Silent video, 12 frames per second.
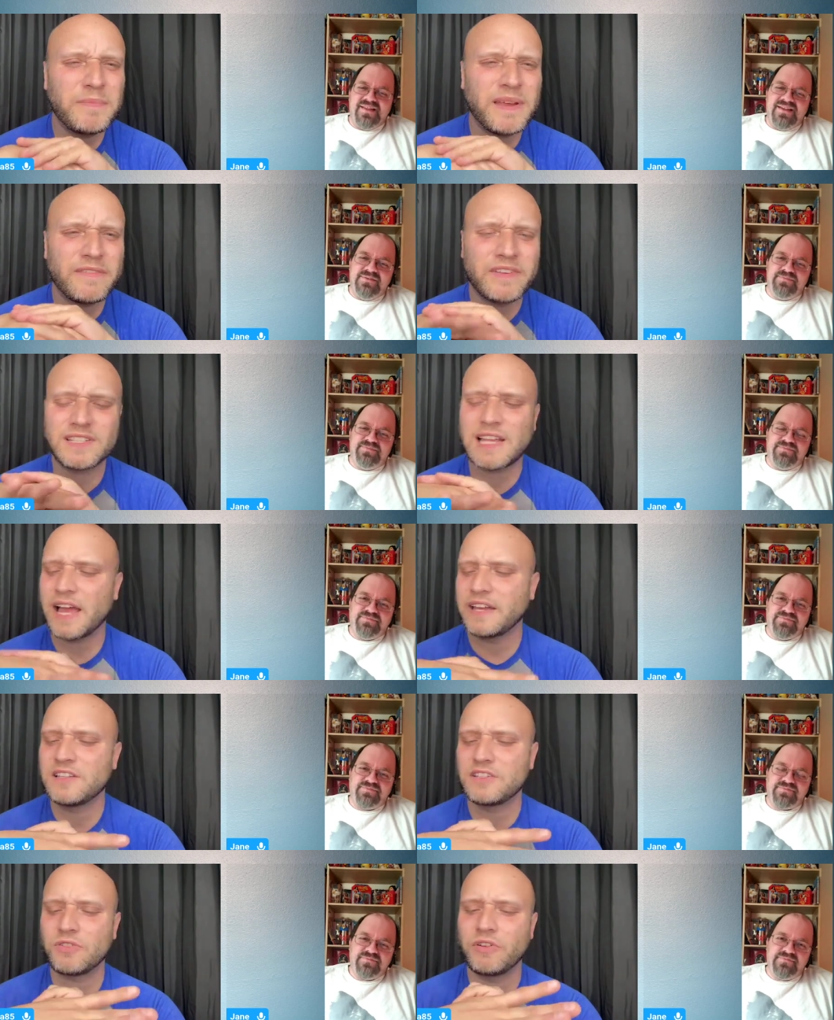Speaker 1: bit of a
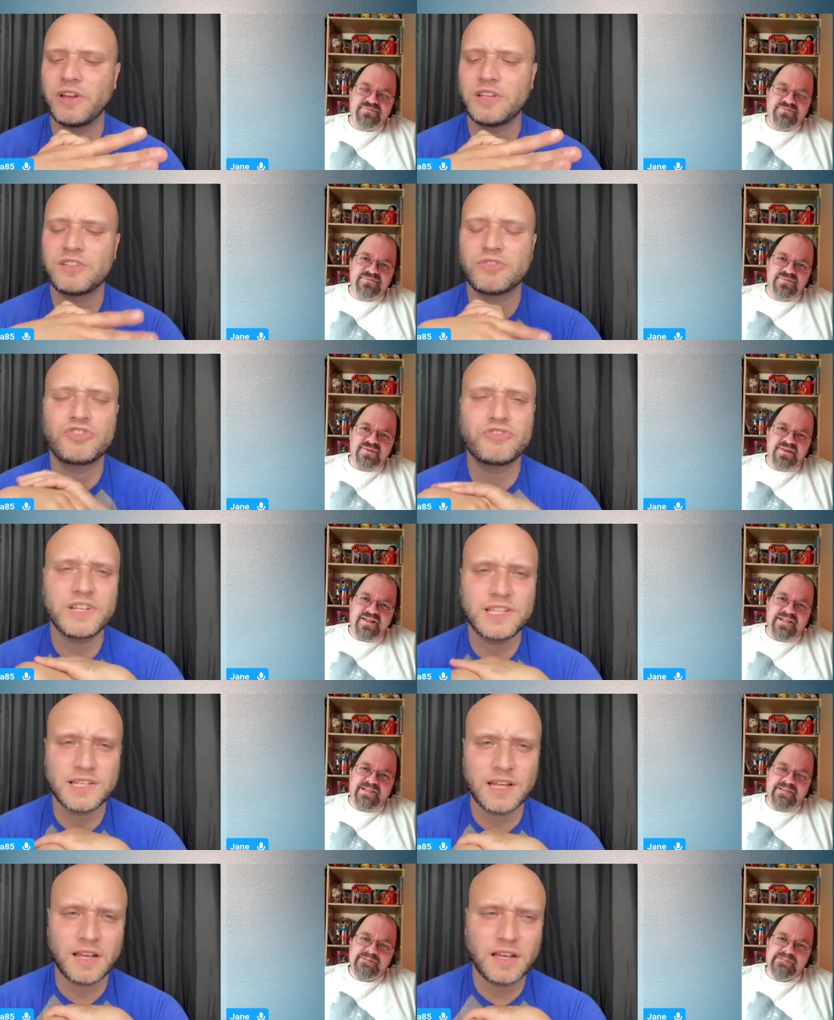side story. So
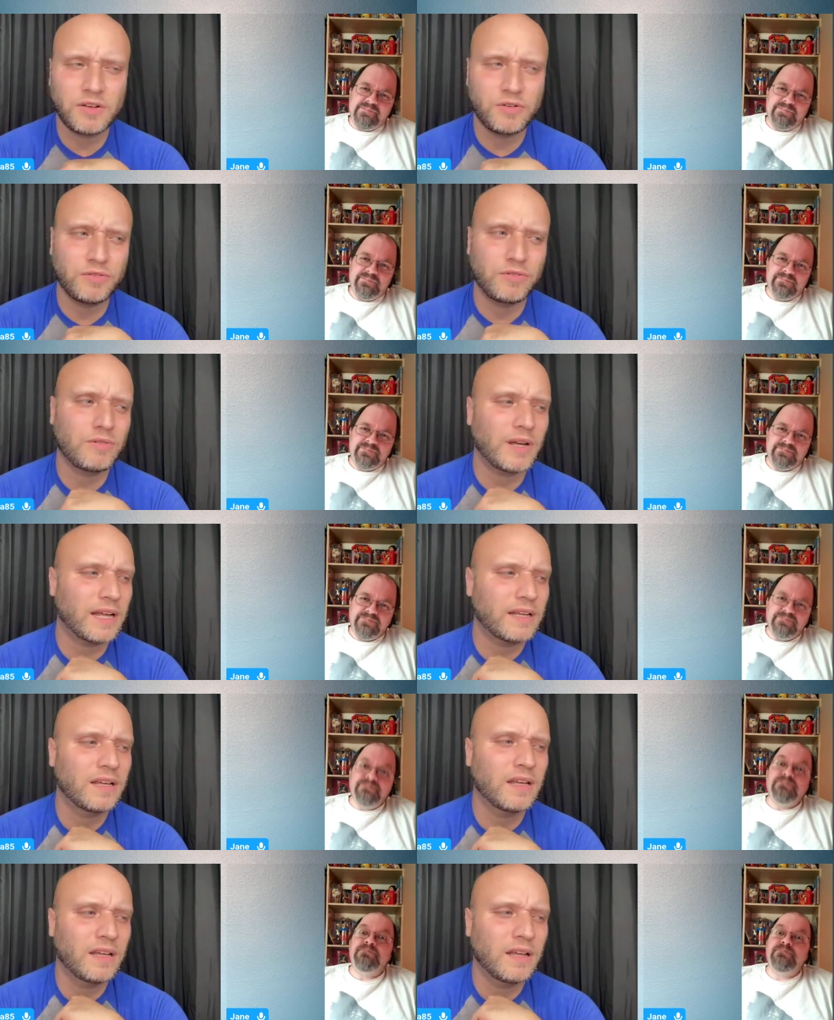Trista, who
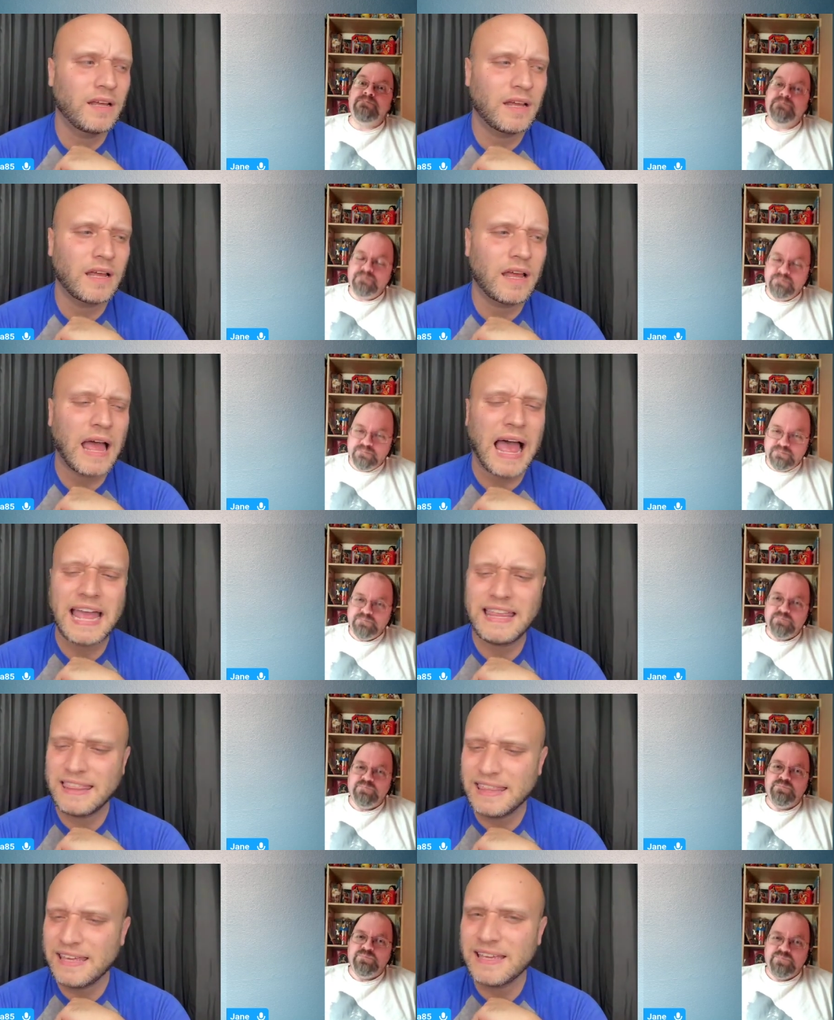mm-hmm.
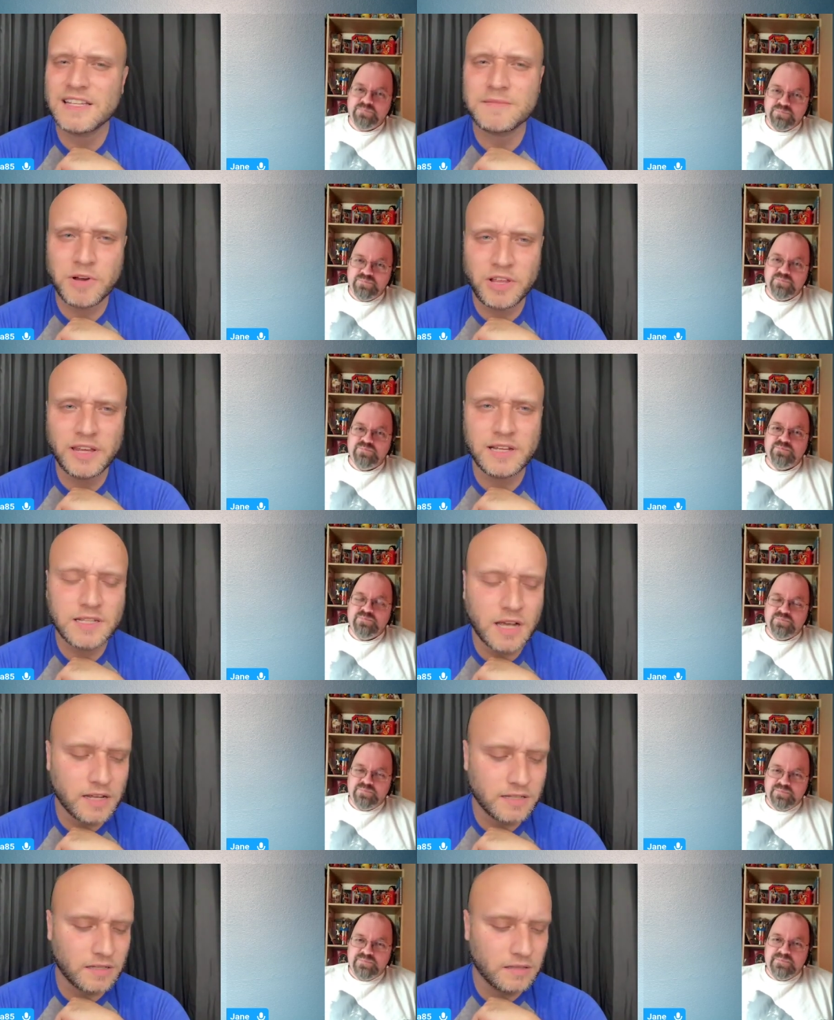I think is Marlena's
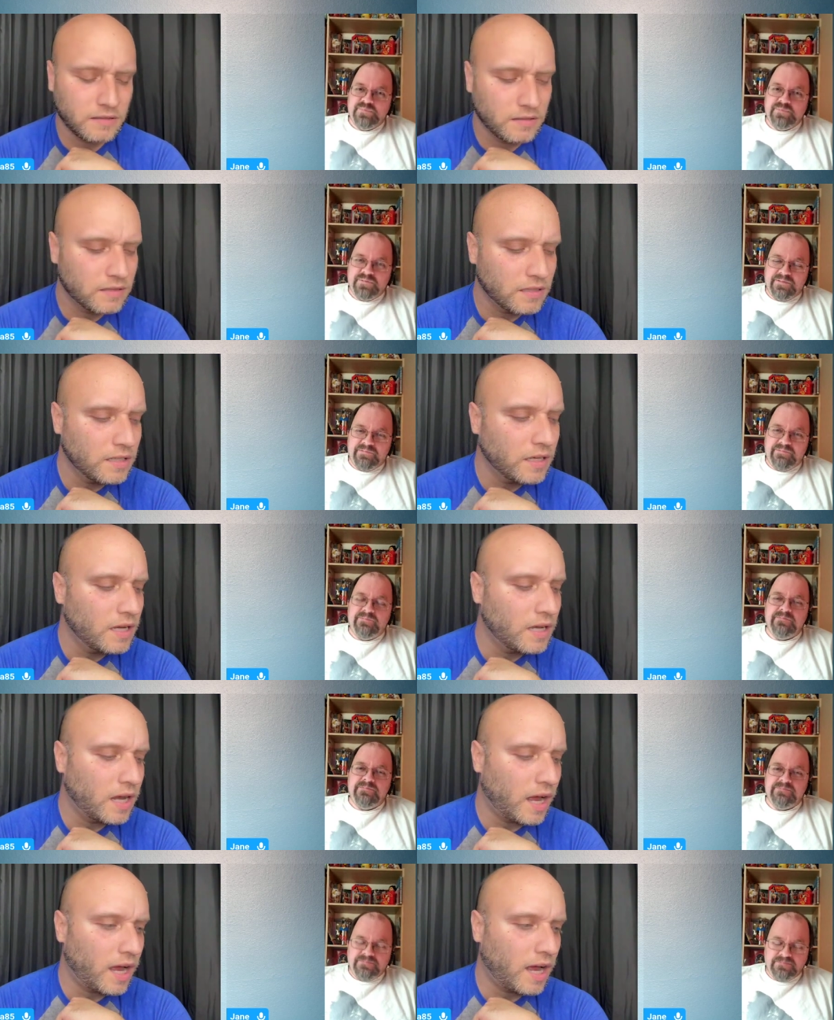cousin,
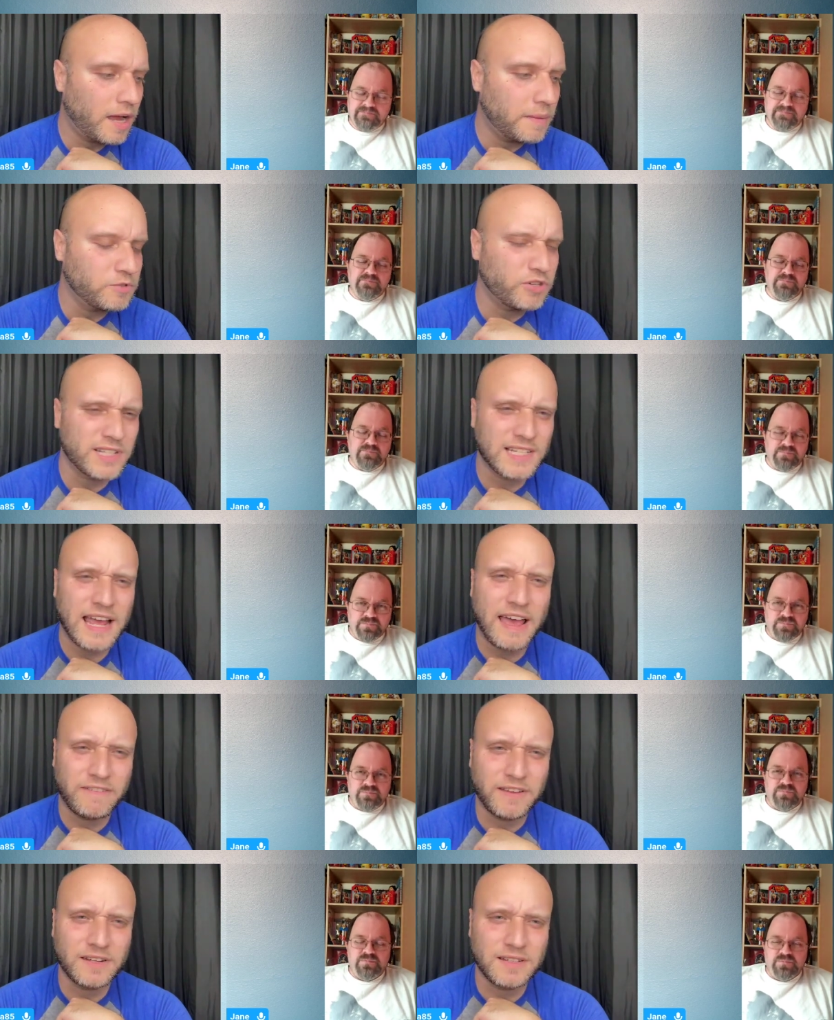um, Trista
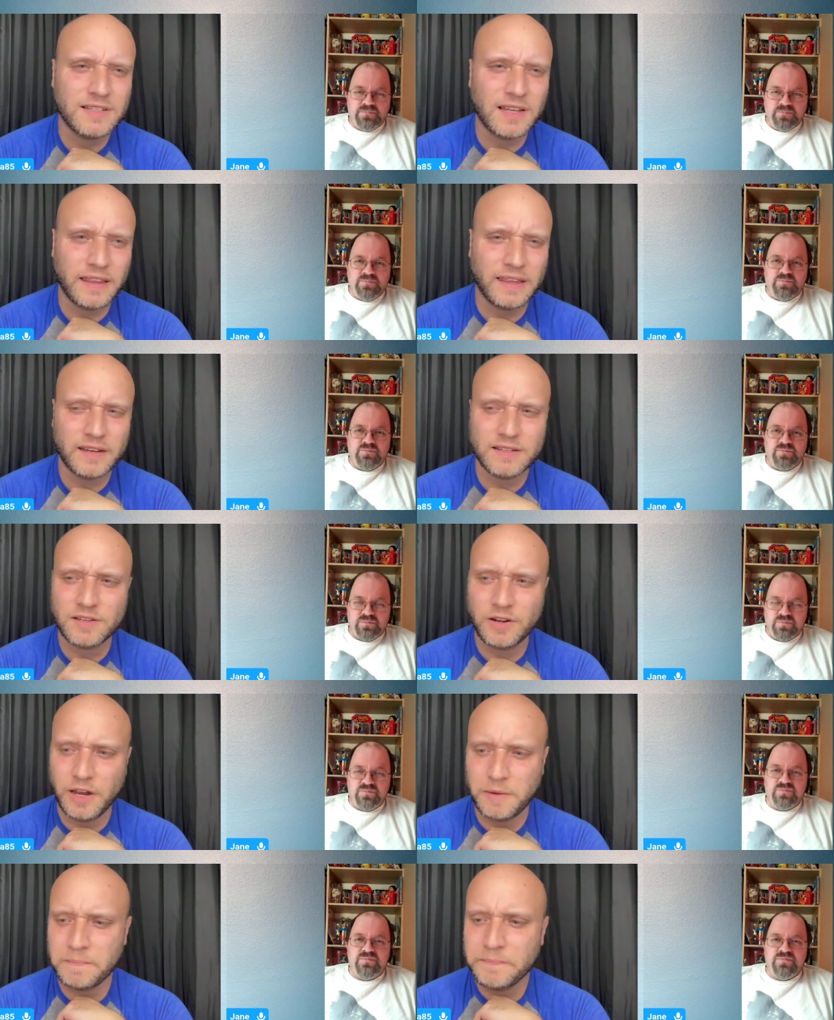Evans, I think is her
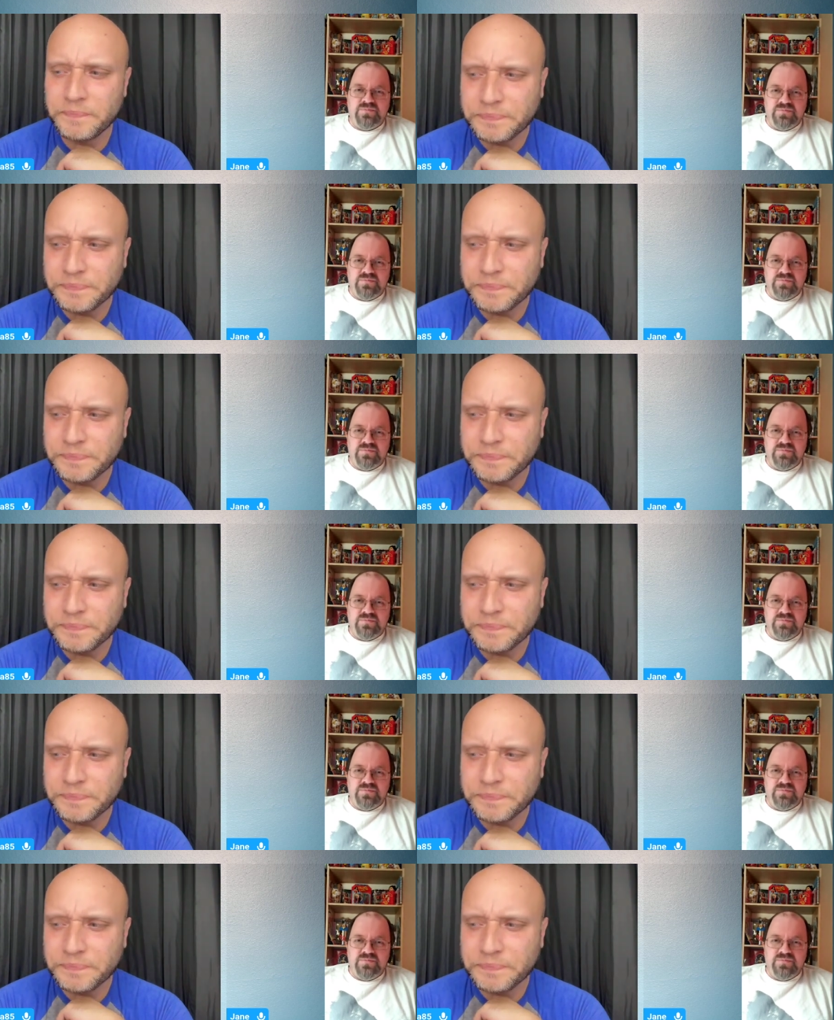name.